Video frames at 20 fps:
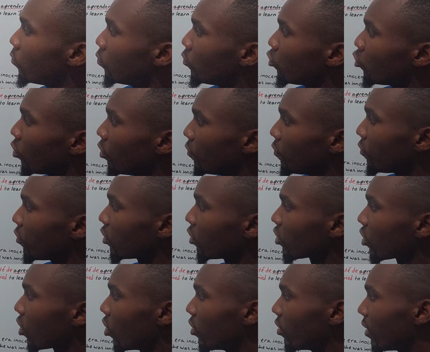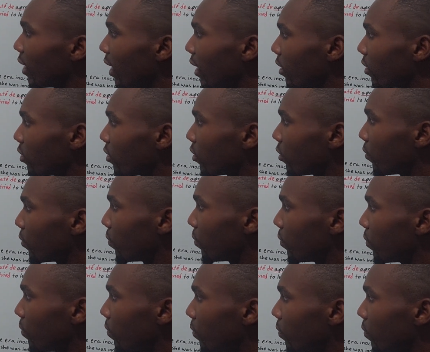So the first context,
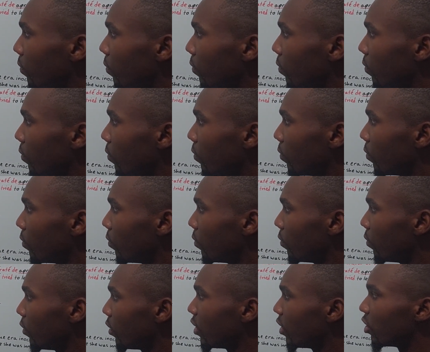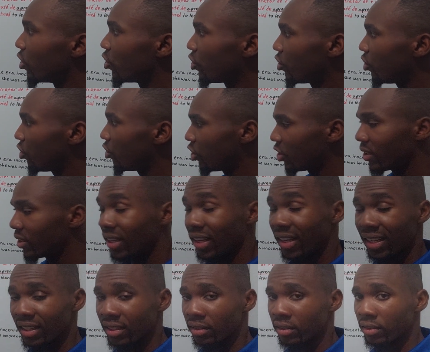to
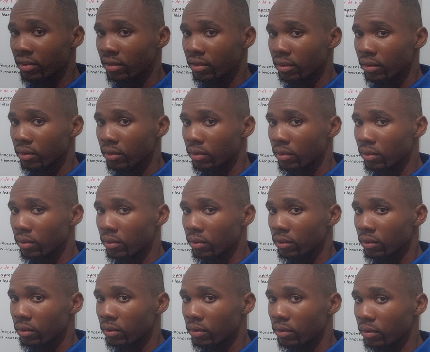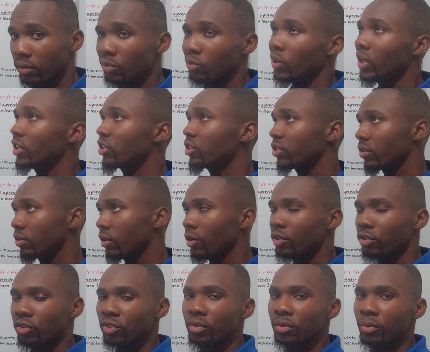taste, which
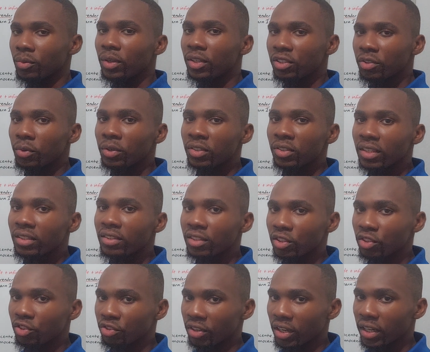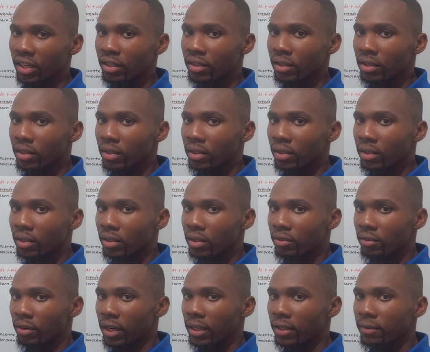is to try,
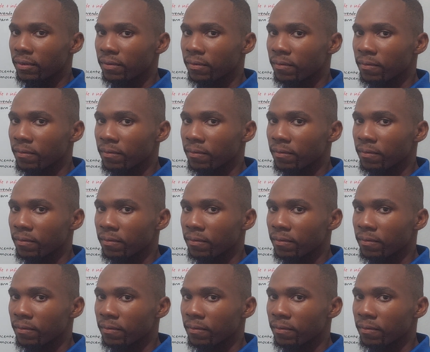right?